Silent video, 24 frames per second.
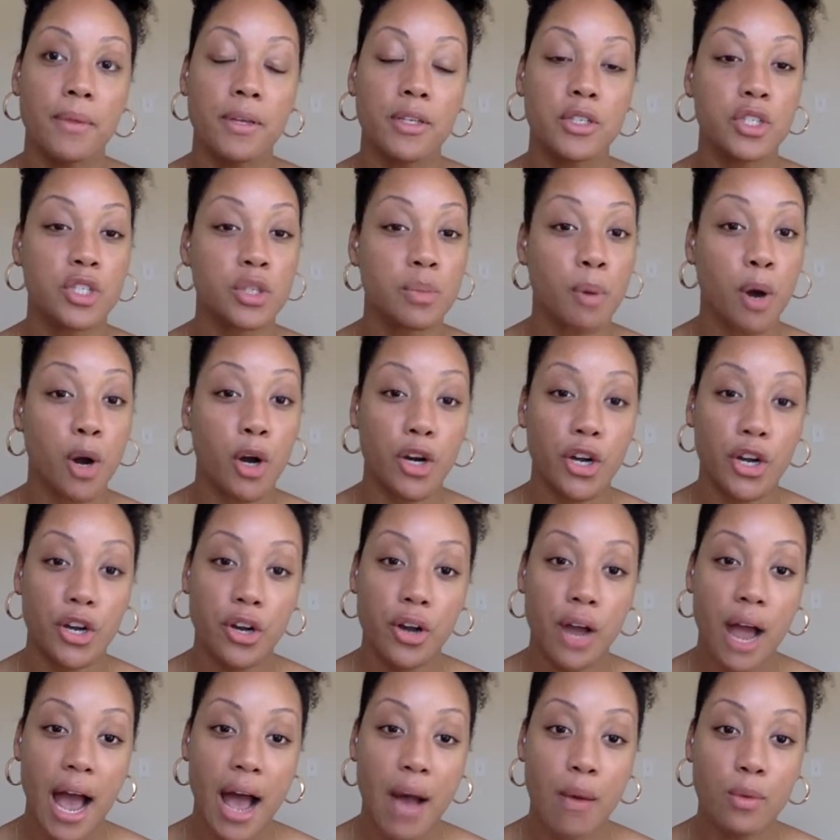
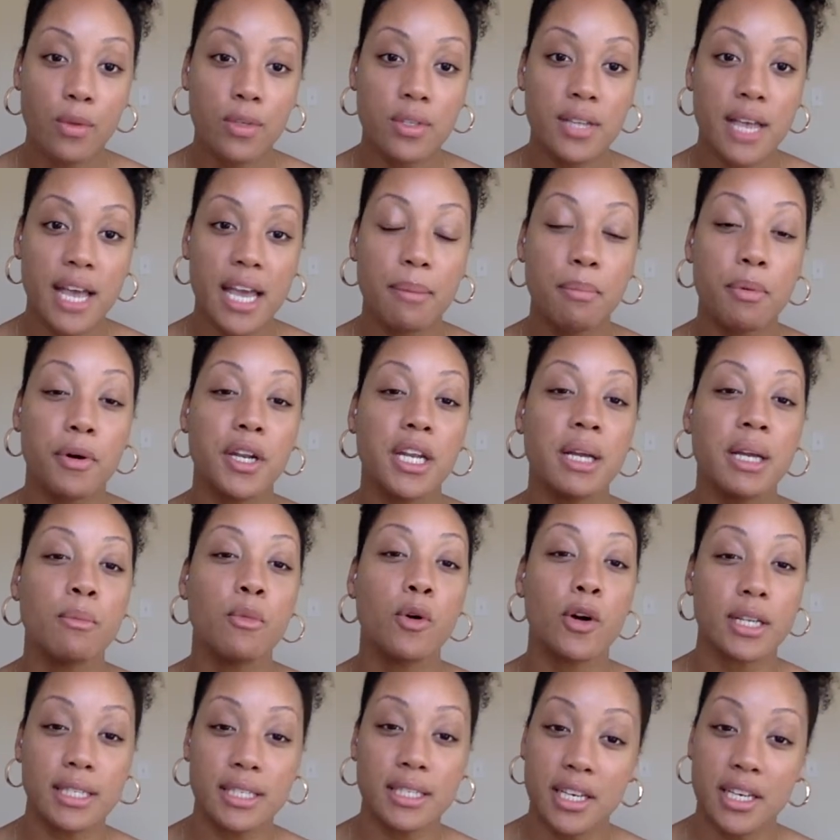smarter, I will say, putting
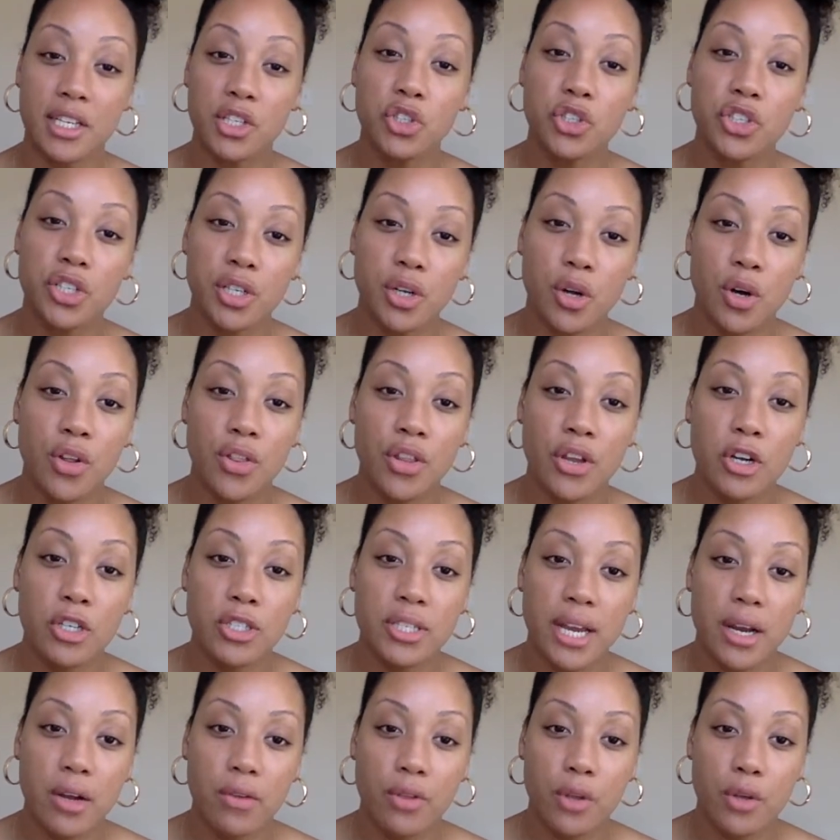more attention on
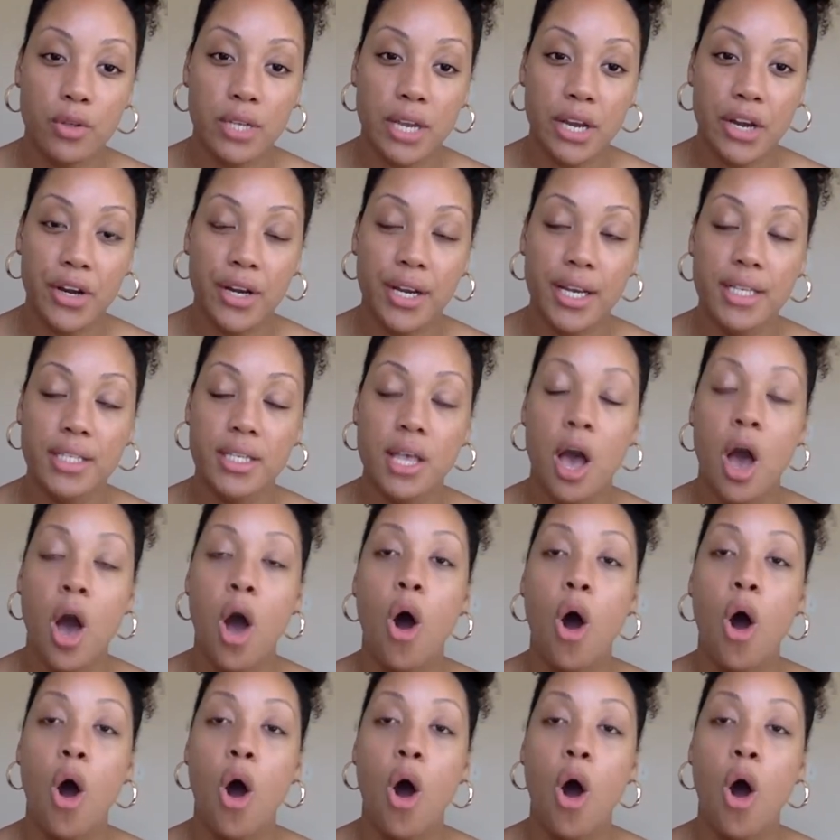those areas.